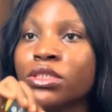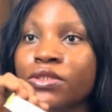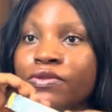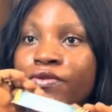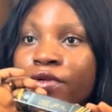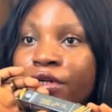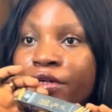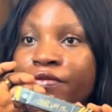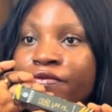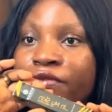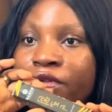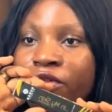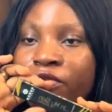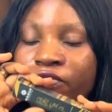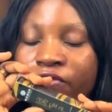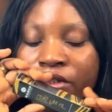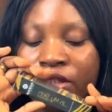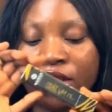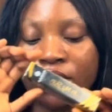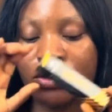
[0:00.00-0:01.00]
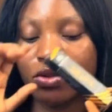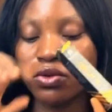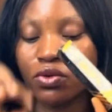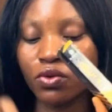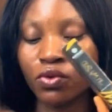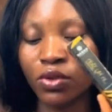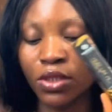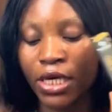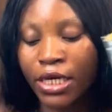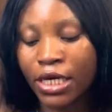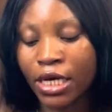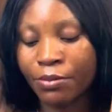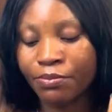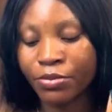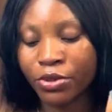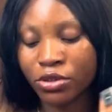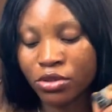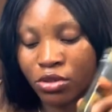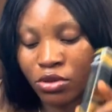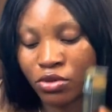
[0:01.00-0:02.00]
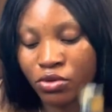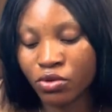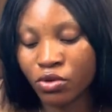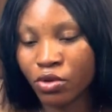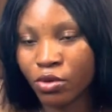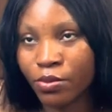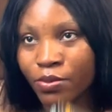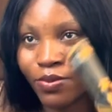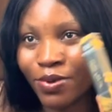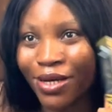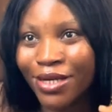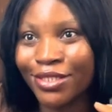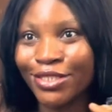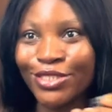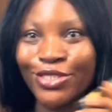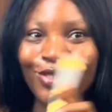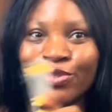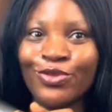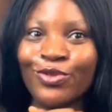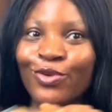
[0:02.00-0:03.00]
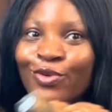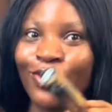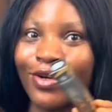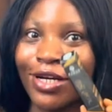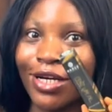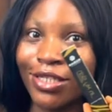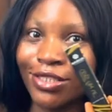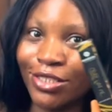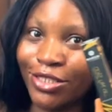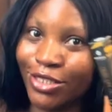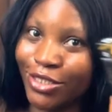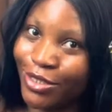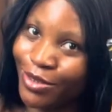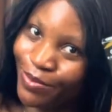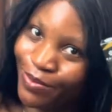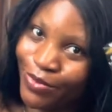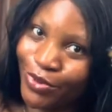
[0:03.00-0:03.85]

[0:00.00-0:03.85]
It's very velvety. So like I picked it up and it's no longer cheap.